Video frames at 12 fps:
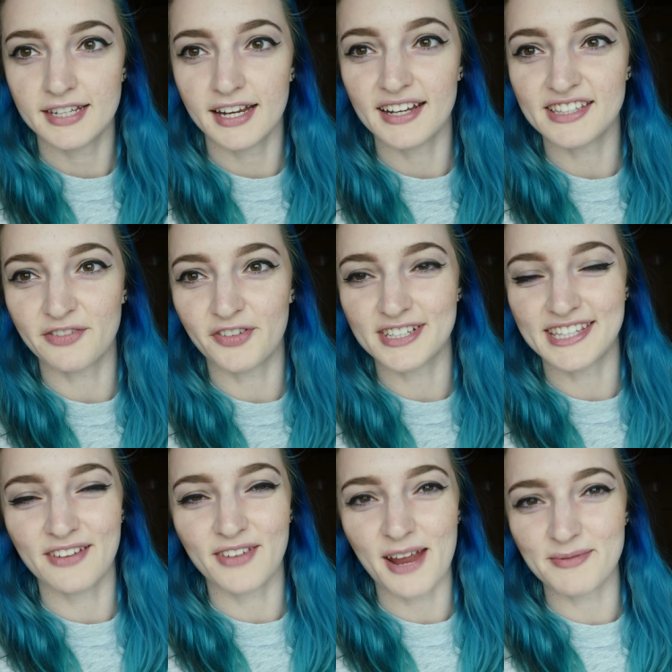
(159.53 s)
Today is the first
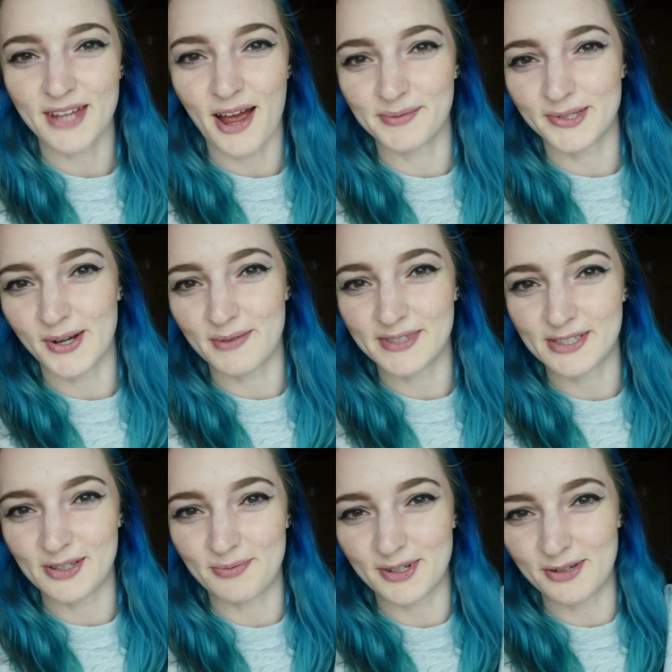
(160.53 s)
day of Gamescom, so I'm
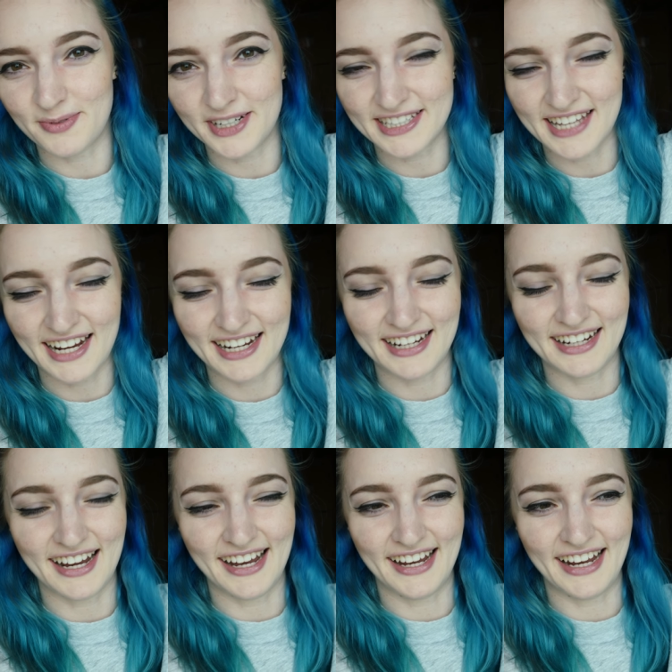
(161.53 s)
super duper excited.
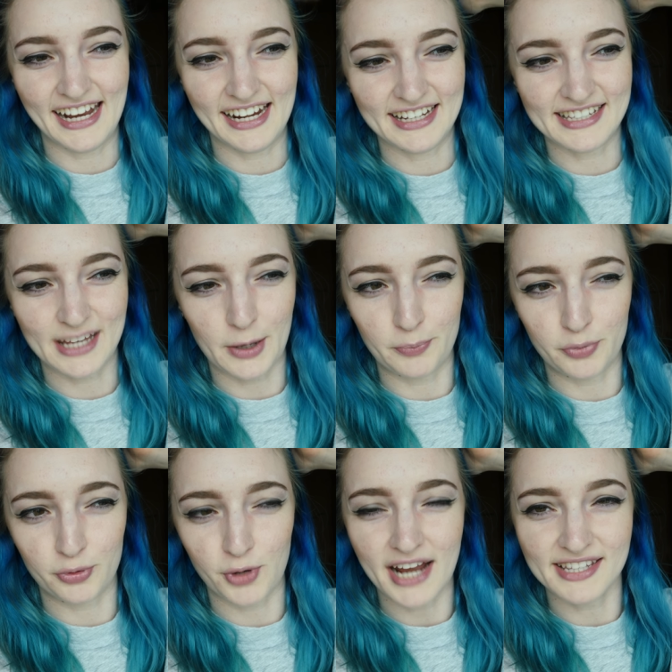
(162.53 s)
Uh, it is a
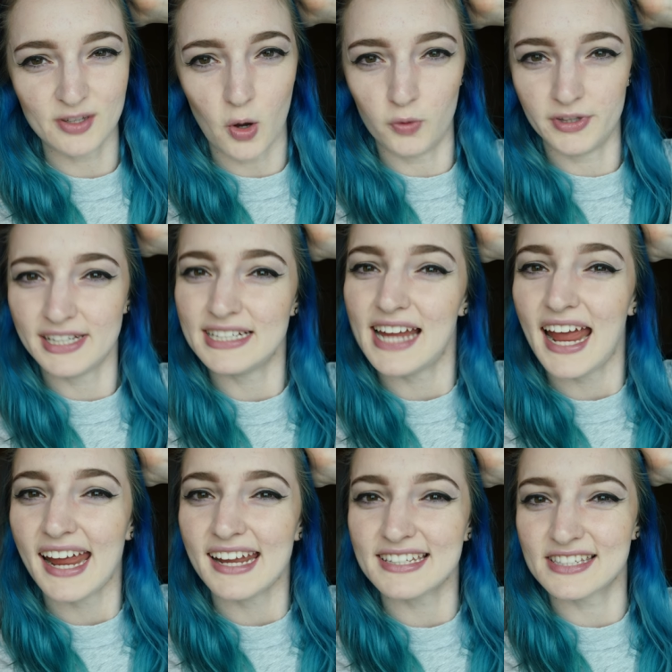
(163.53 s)
press only
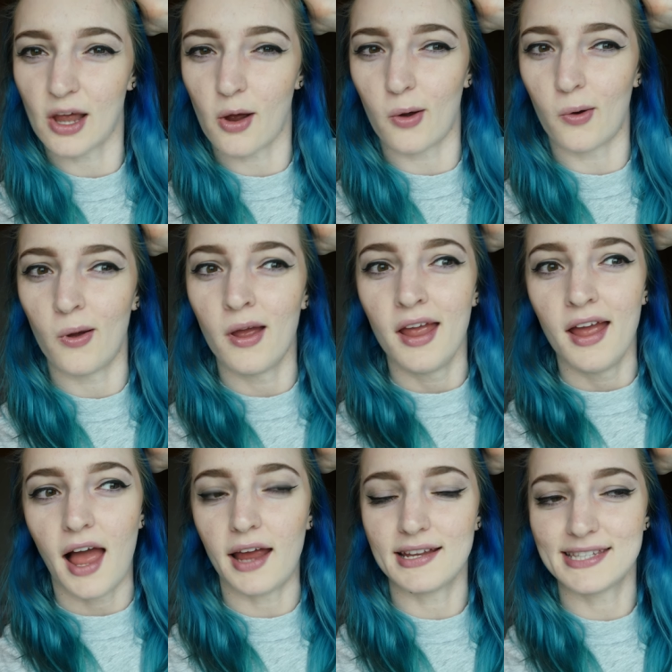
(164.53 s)
day, so
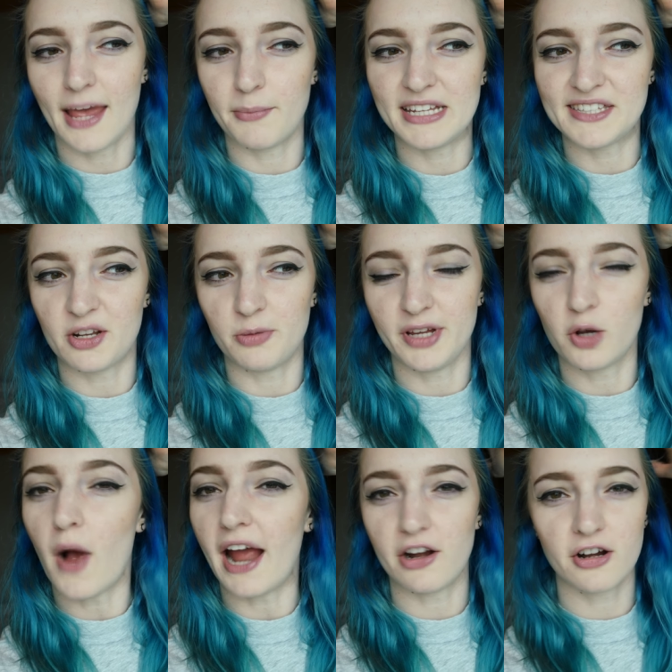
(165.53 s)
I guess that means it'll be
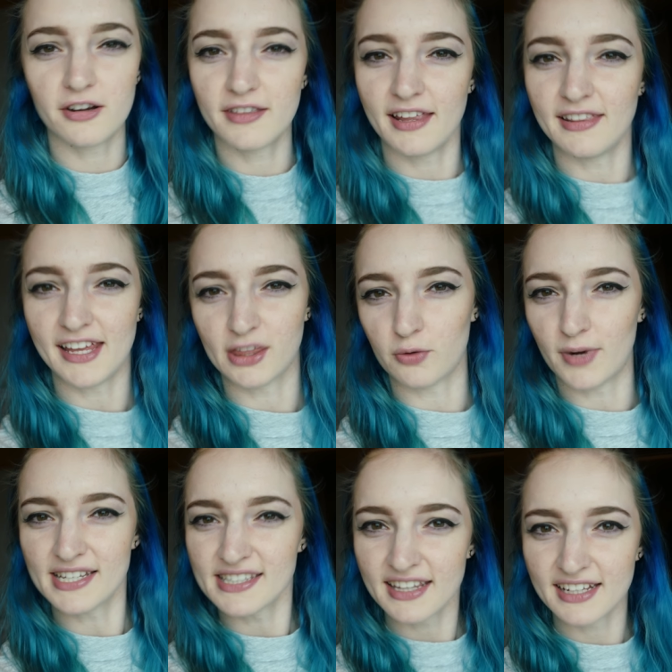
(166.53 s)
quieter than like the
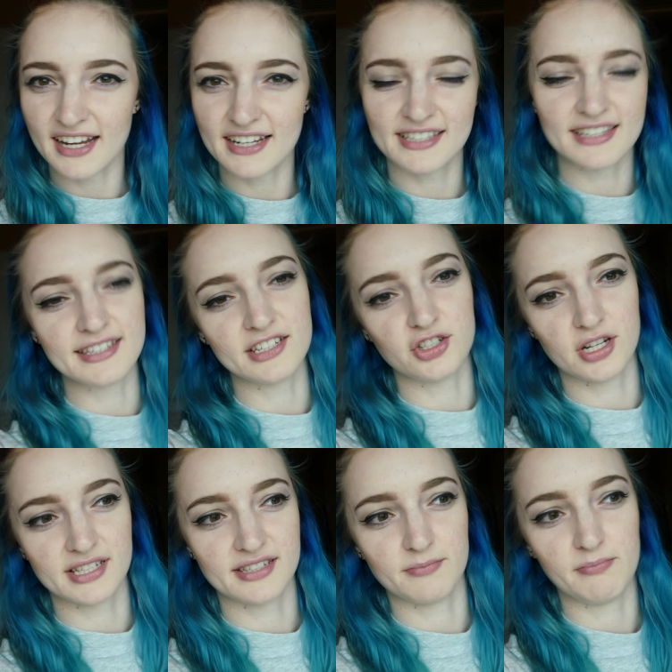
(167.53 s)
rest of the day since it's
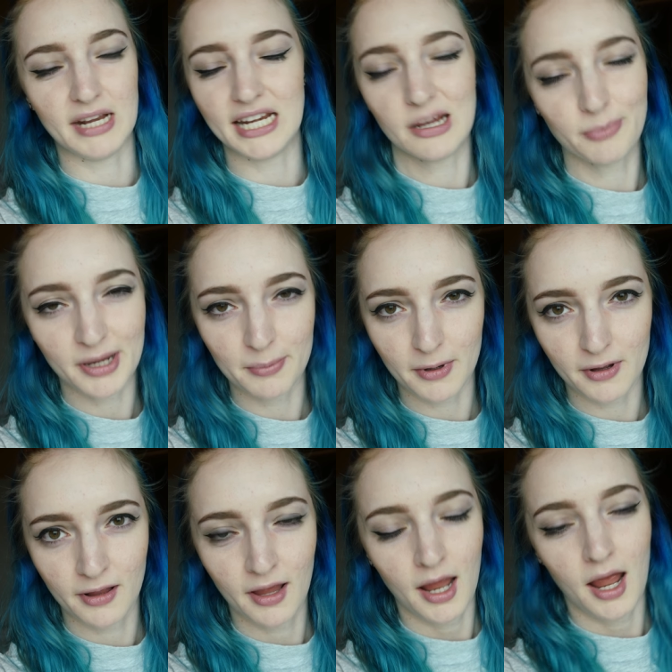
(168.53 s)
just media
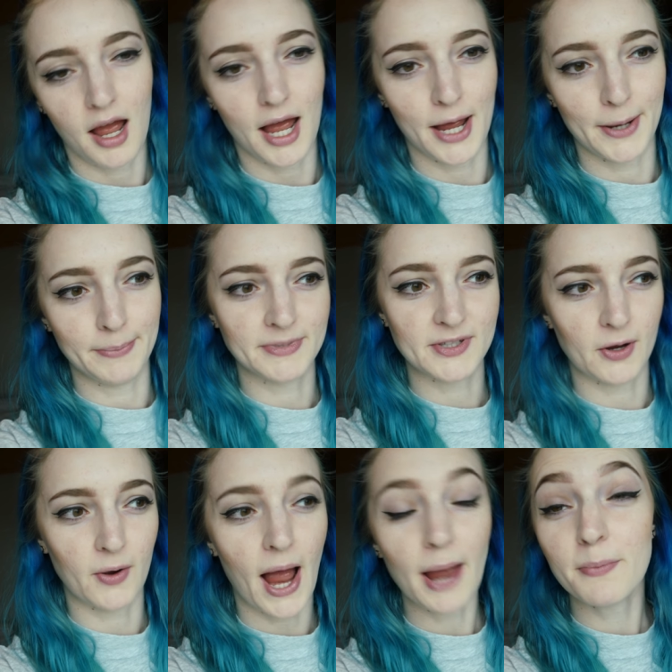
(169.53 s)
people. Um,
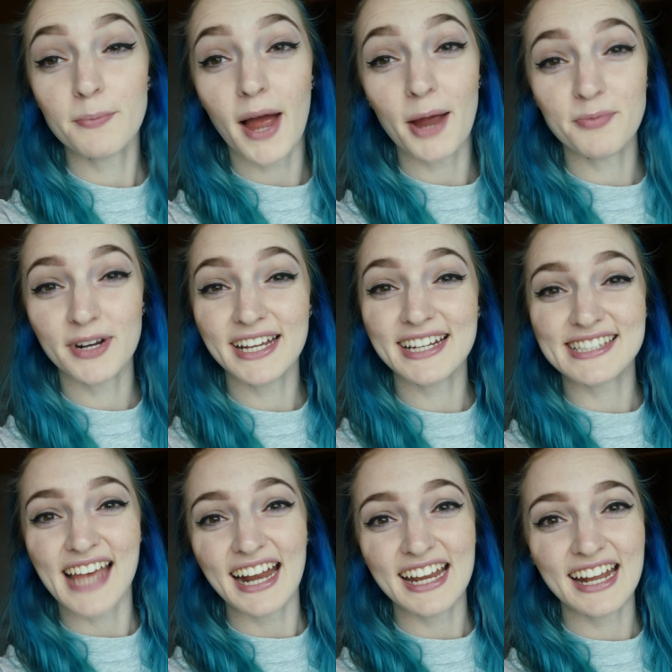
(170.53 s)
so I'm I'm pretty
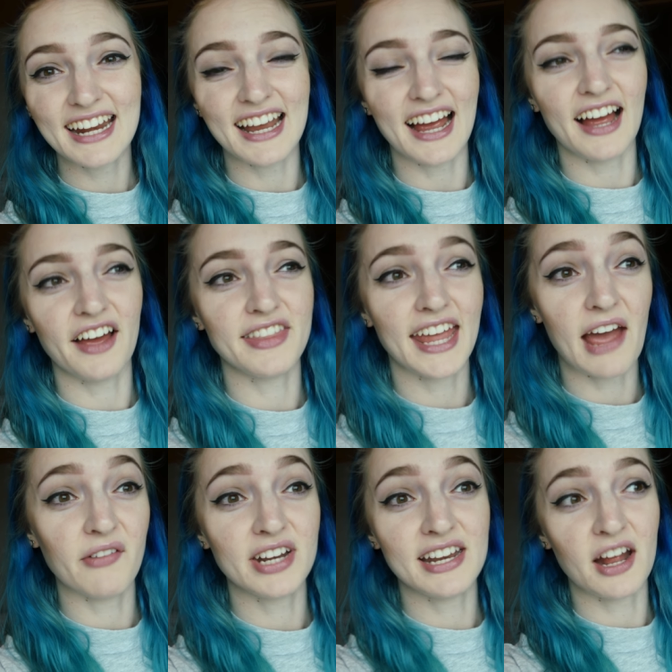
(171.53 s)
excited. Uh, they
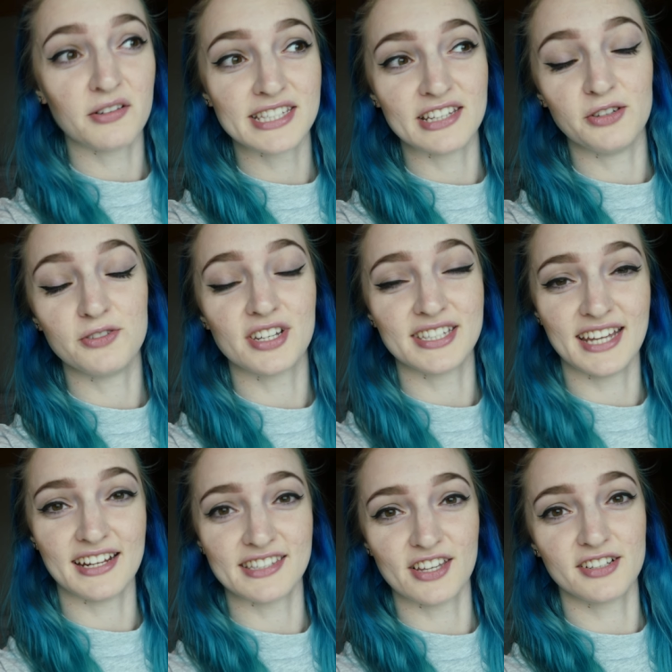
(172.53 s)
haven't announced the new Just
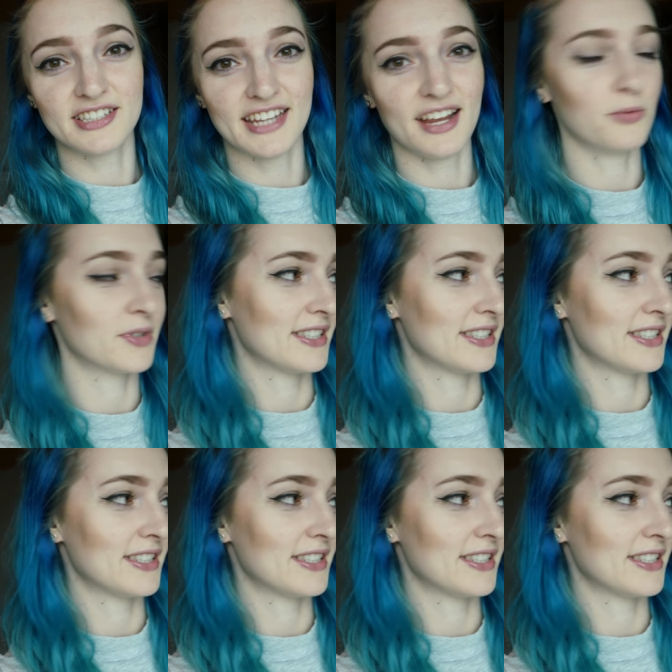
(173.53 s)
Dance songs yet.